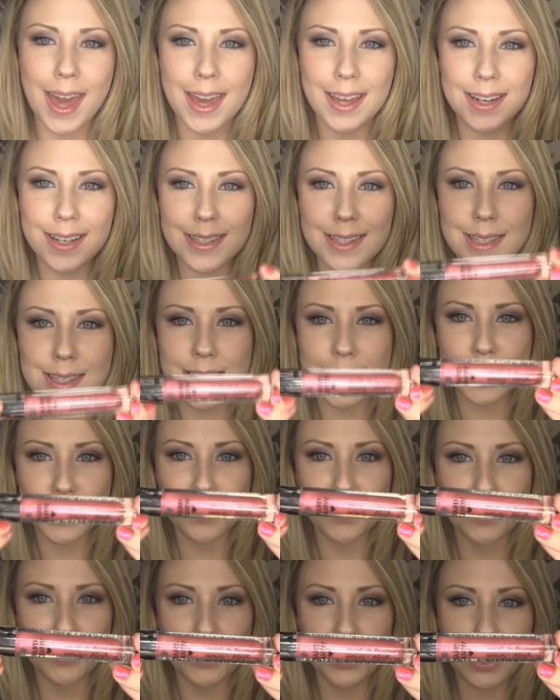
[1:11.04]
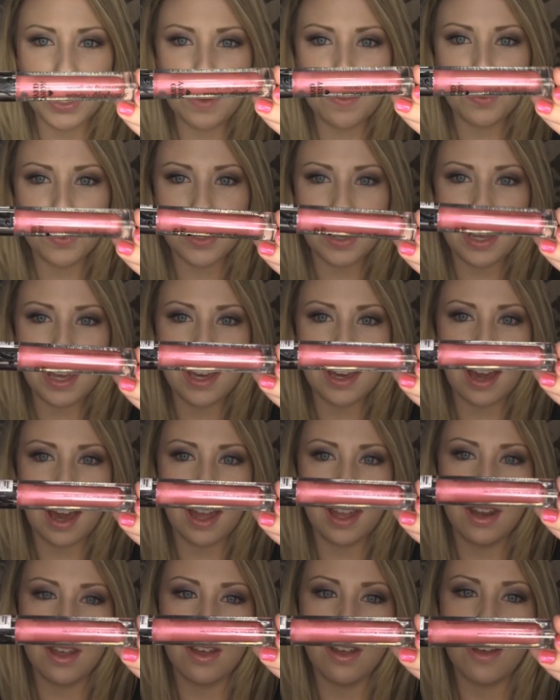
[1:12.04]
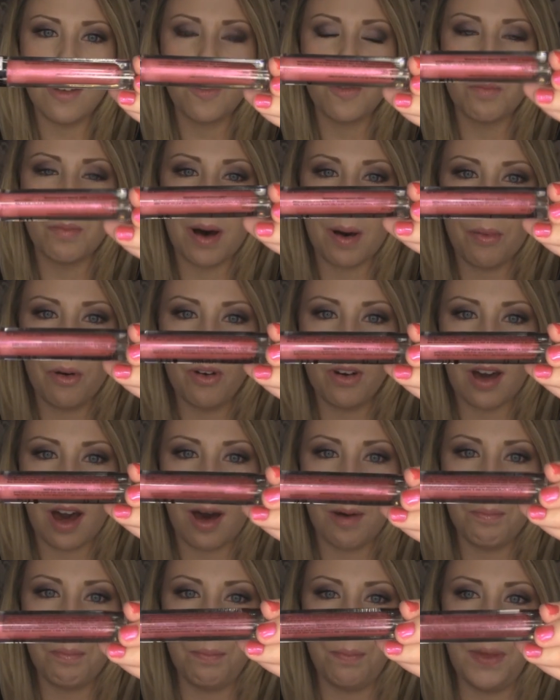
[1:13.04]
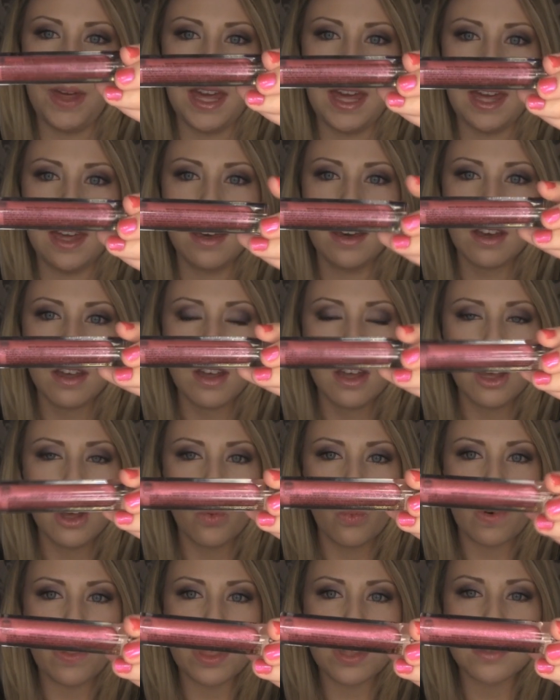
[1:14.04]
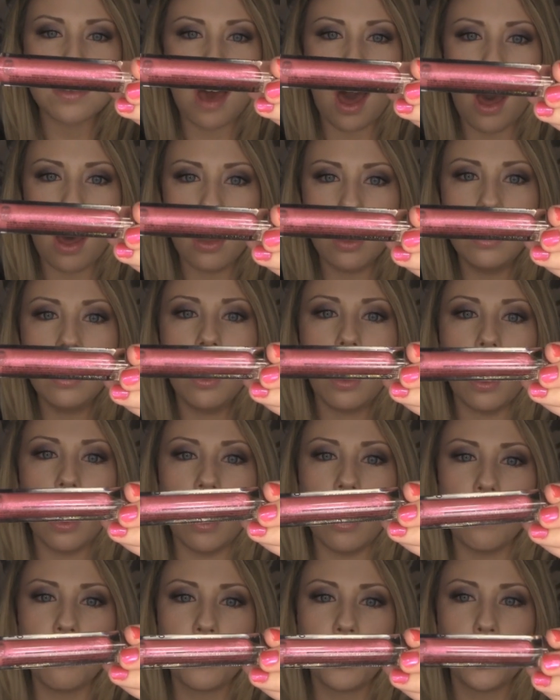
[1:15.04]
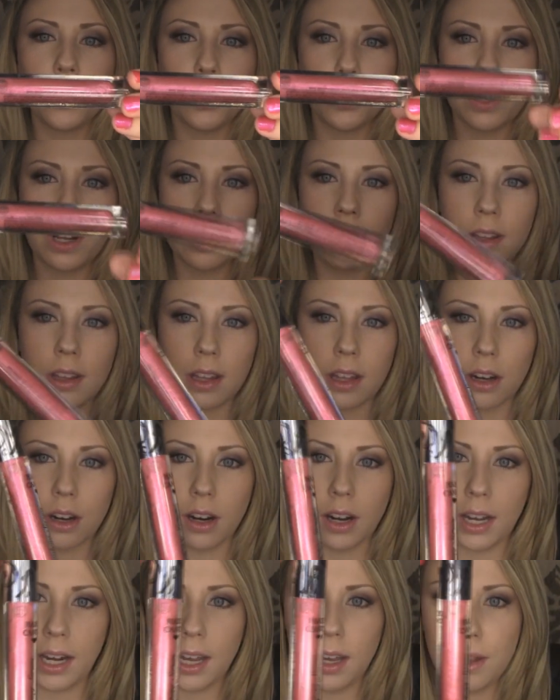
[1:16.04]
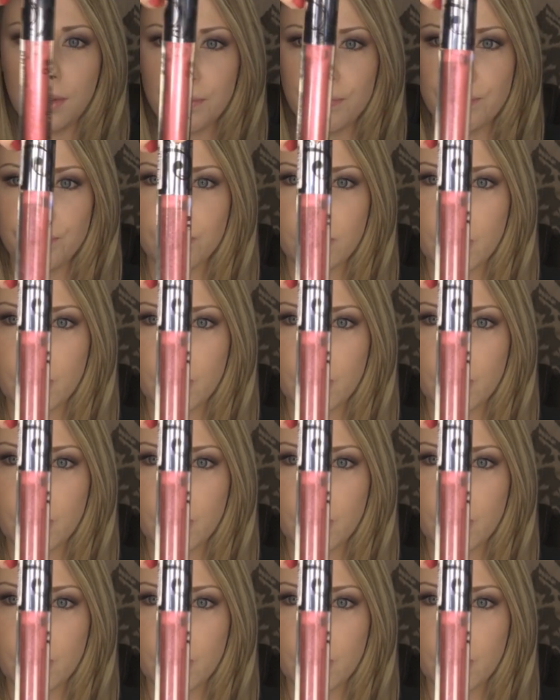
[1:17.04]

and it's this really pretty kind of bubblegum pink with a ton of golden glitter in it,